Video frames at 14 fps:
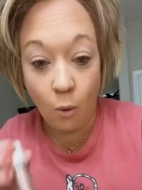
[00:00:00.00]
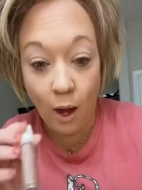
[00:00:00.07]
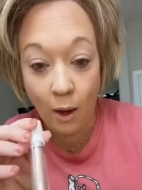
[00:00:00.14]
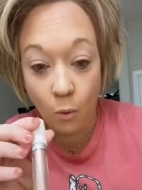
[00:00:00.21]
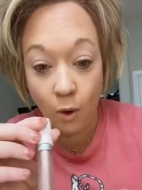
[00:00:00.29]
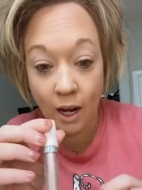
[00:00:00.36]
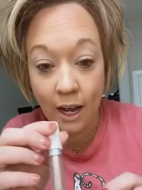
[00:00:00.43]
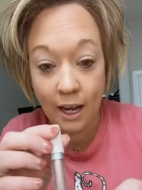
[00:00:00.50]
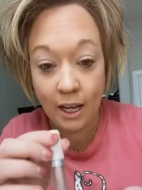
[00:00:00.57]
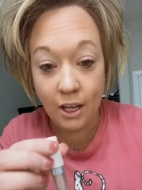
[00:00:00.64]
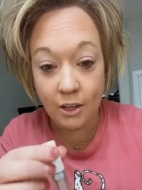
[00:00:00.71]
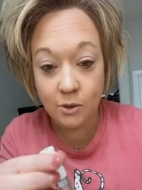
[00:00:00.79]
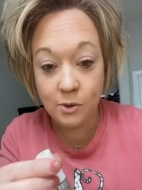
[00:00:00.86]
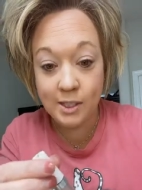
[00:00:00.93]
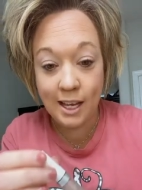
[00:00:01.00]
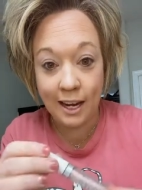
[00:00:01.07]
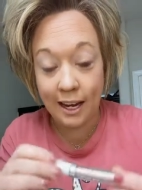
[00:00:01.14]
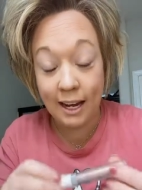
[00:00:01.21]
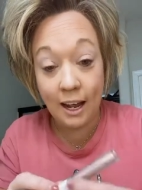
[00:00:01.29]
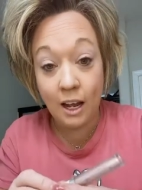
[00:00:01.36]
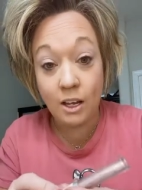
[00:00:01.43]
when I use like an
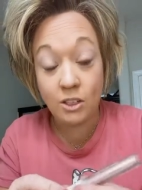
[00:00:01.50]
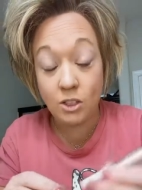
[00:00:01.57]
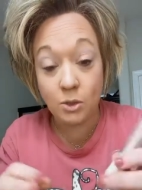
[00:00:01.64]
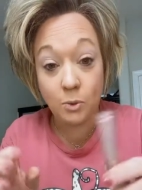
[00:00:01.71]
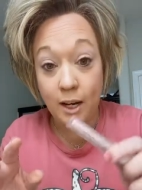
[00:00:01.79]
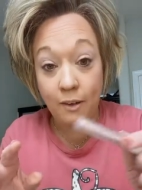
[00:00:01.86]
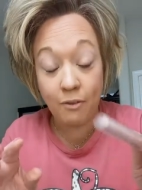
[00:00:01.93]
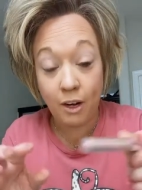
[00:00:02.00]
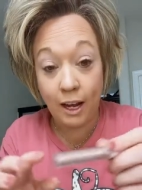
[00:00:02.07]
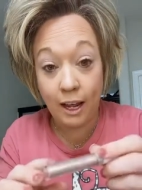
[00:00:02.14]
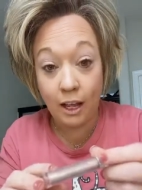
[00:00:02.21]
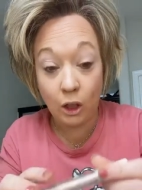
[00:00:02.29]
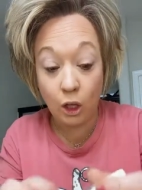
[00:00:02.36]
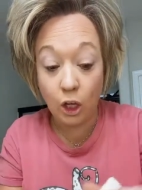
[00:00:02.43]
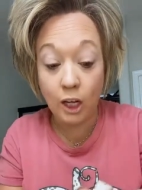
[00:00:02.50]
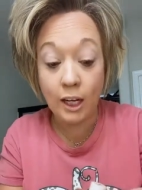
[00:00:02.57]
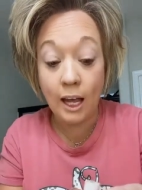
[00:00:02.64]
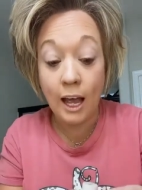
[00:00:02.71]
do an everyday look,